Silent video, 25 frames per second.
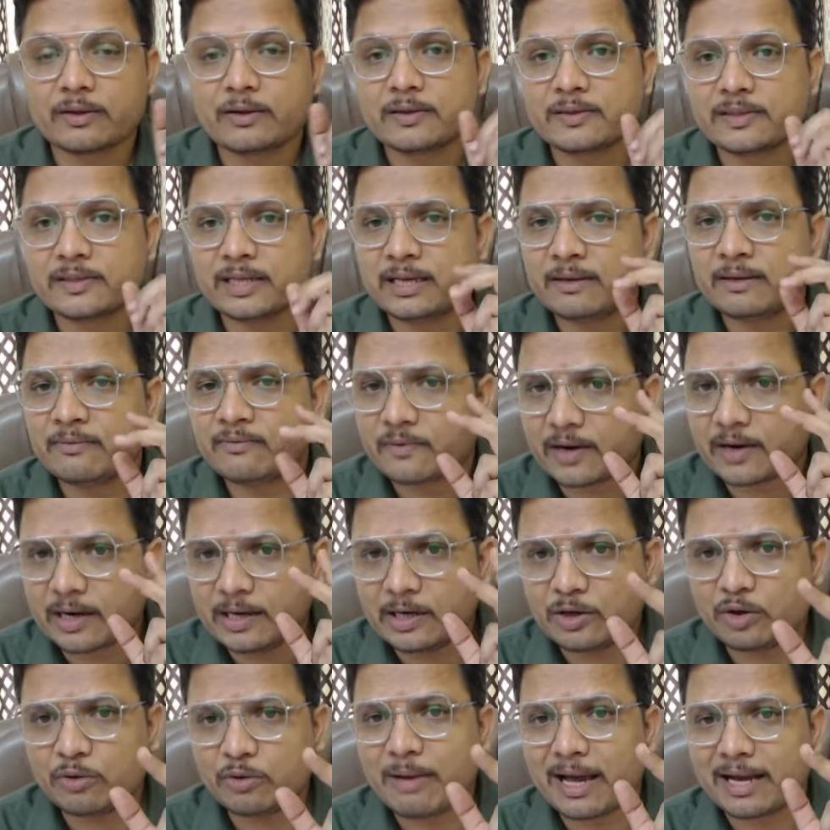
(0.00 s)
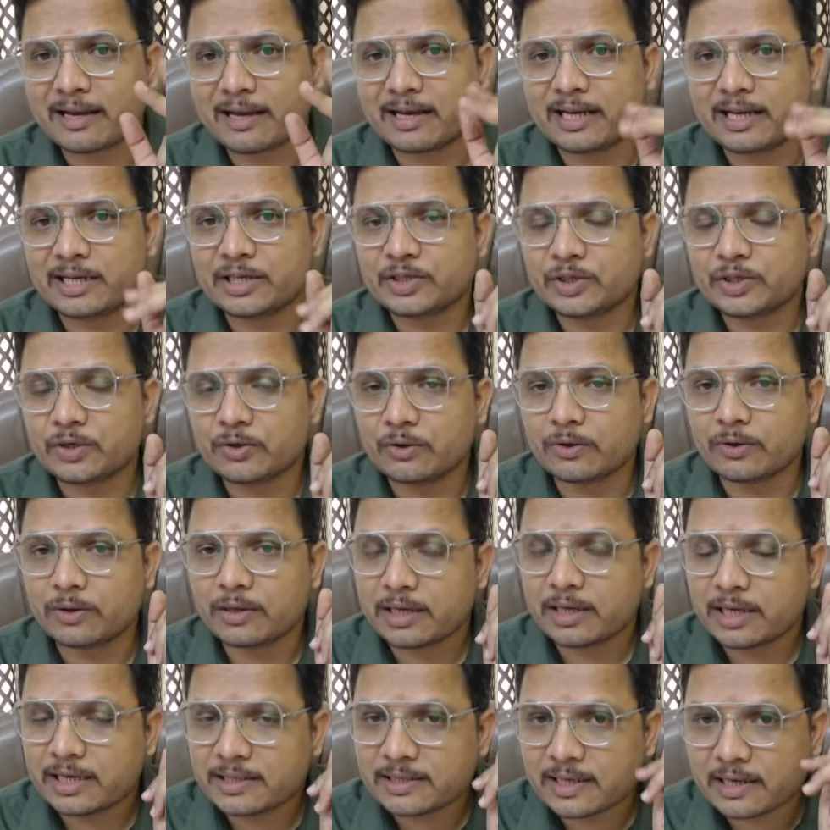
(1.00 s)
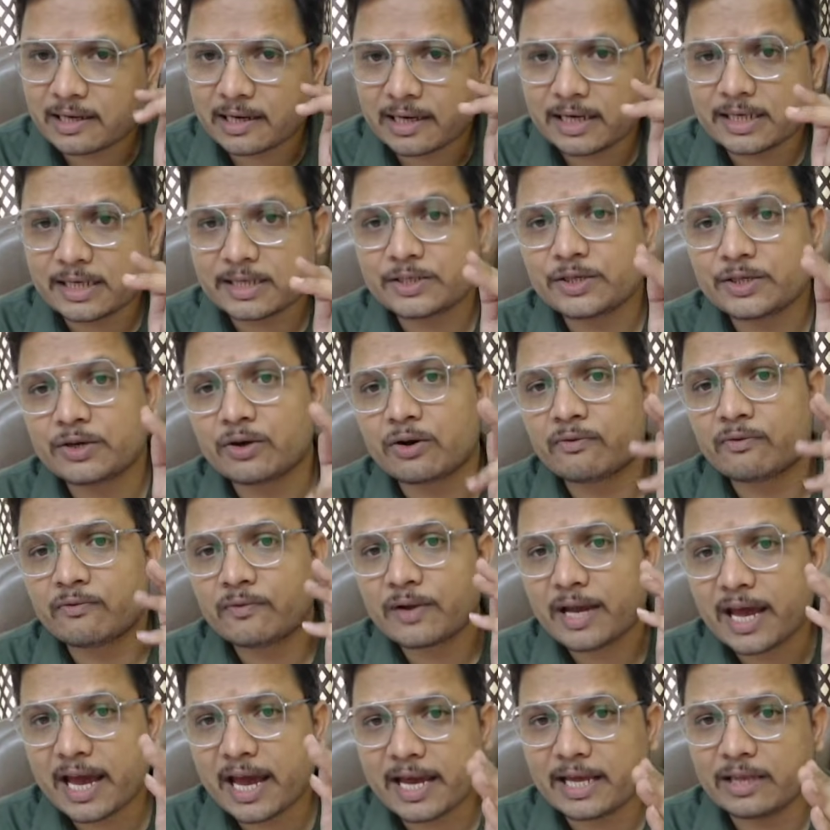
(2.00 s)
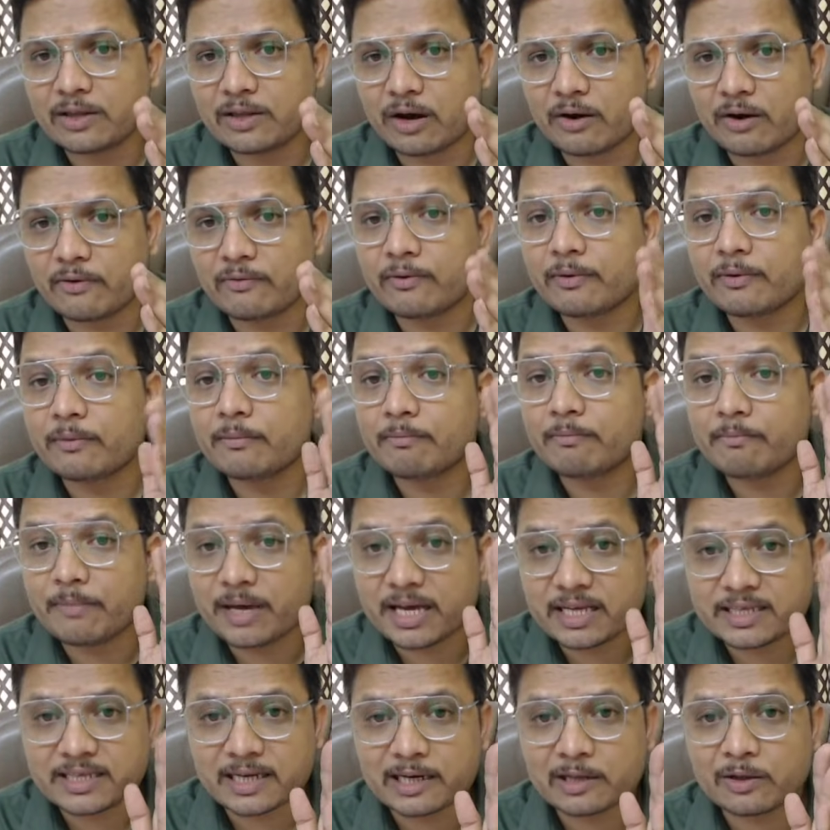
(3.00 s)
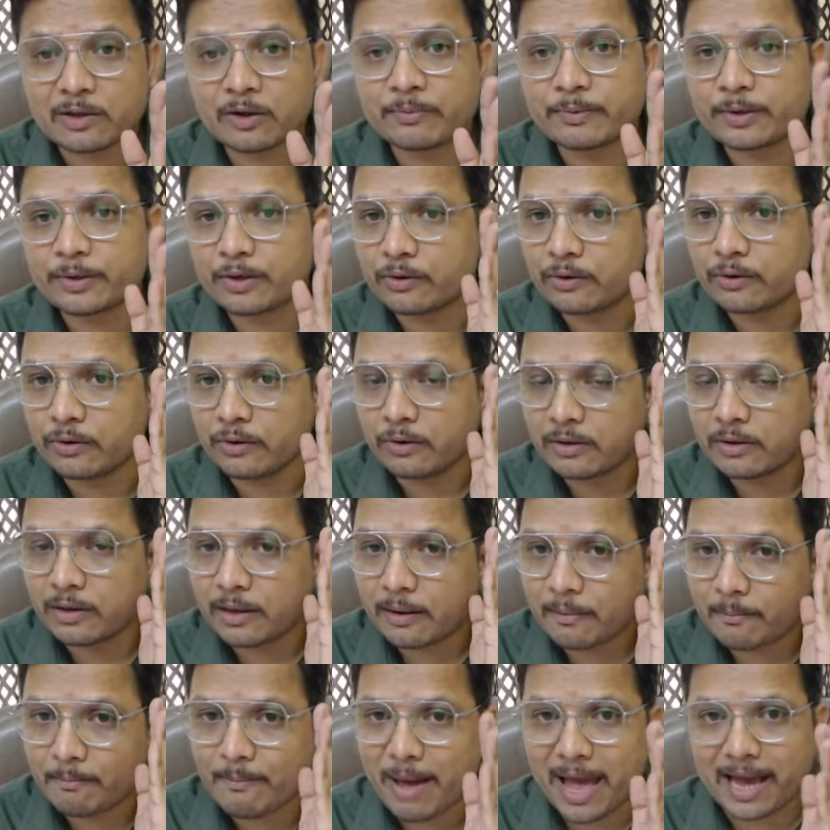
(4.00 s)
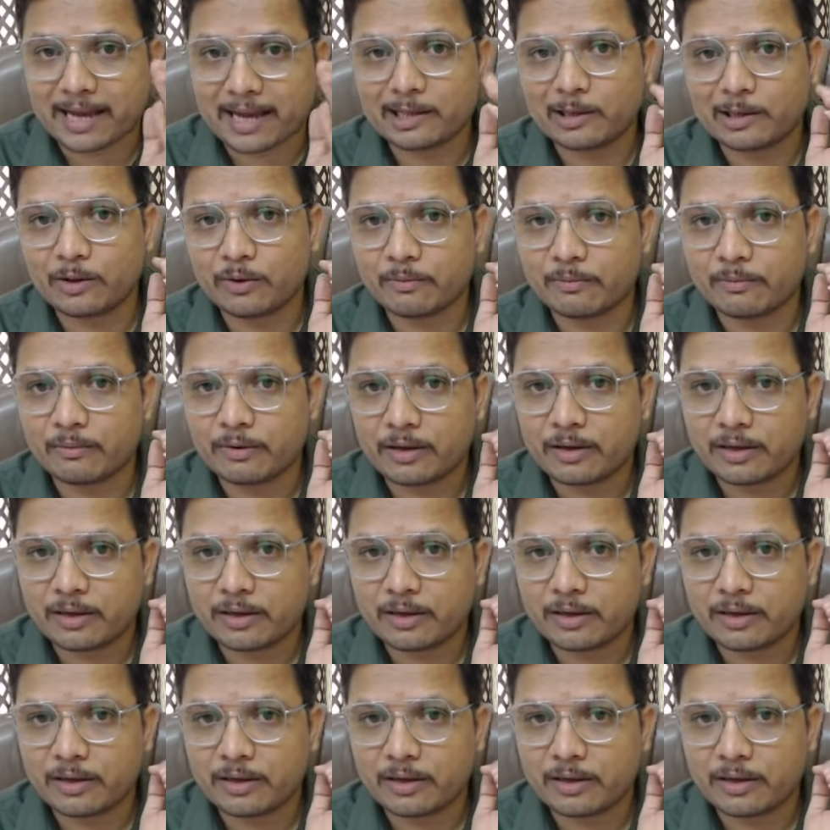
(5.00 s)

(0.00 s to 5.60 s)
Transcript: See, front to back ratio is a ratio of gain of major lobe to back lobe.